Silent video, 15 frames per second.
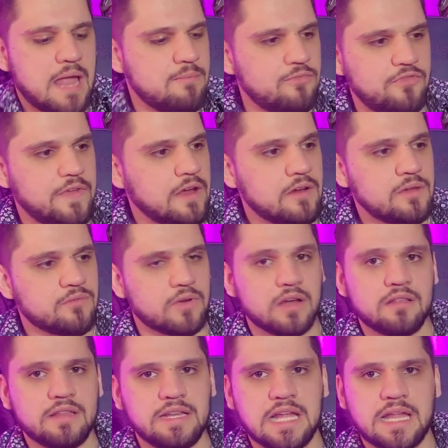I'm very
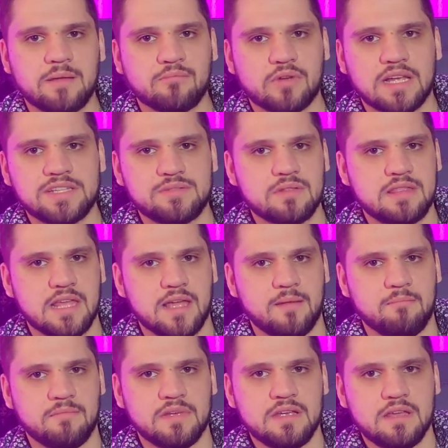rarely not impressed with
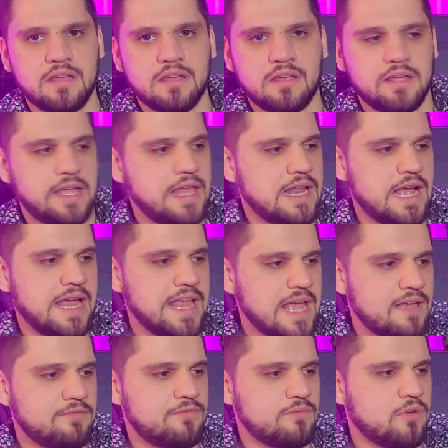them and I
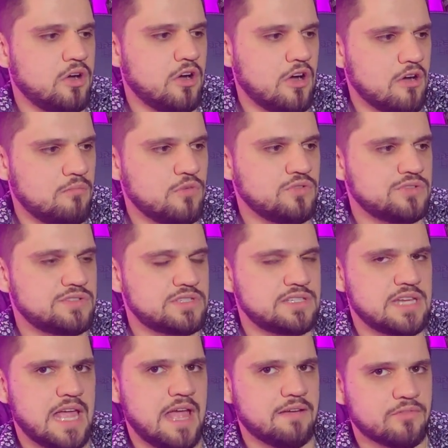have
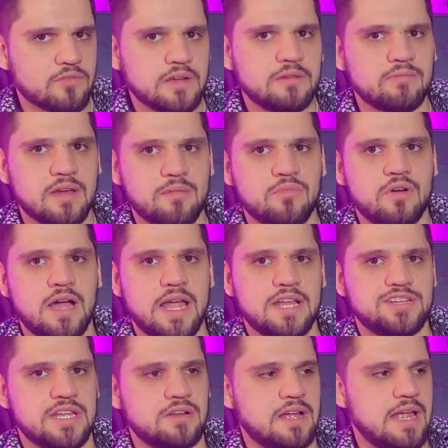almost every Rainbow High
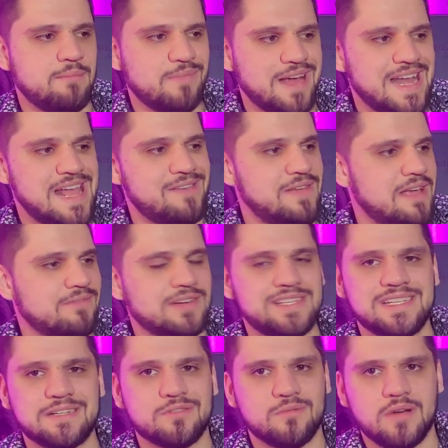and Shadow High. I might have every
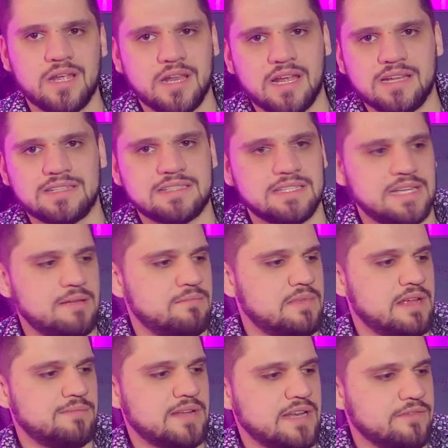single one, honestly. I'm,
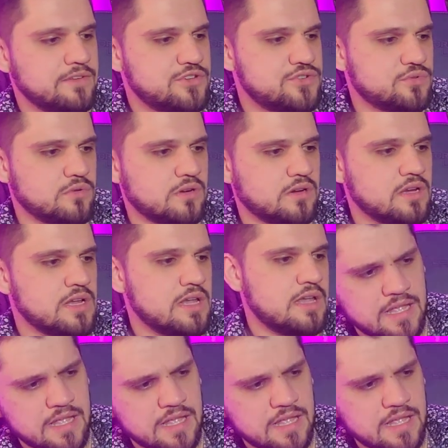I'm not even sure.